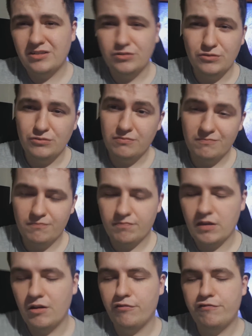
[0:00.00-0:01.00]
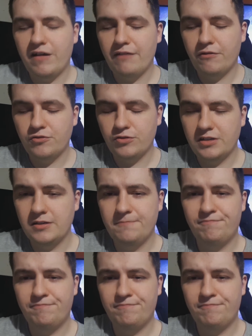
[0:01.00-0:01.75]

to 500